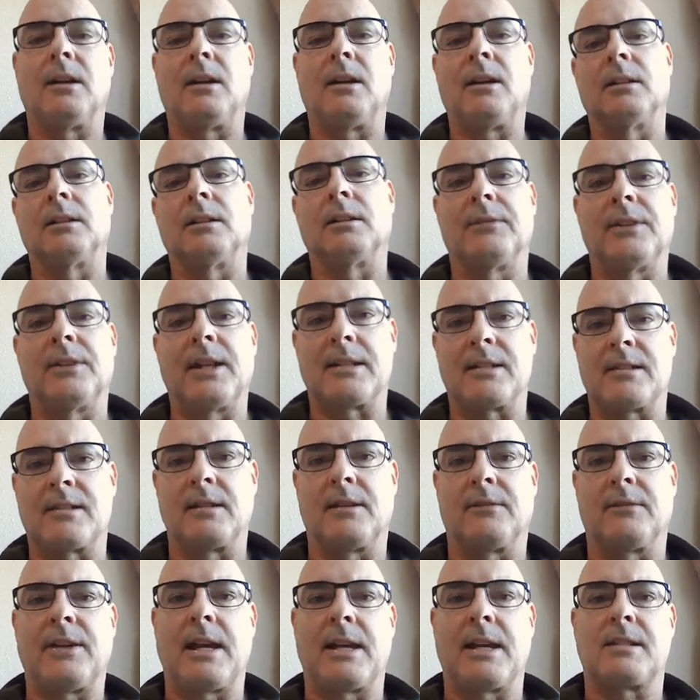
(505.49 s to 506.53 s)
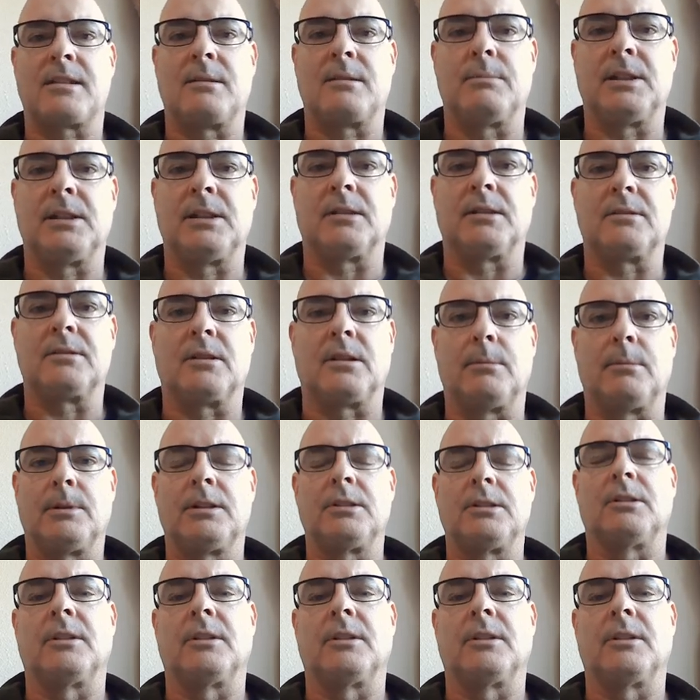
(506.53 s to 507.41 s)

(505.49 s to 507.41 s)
All of that stuff has to be determined.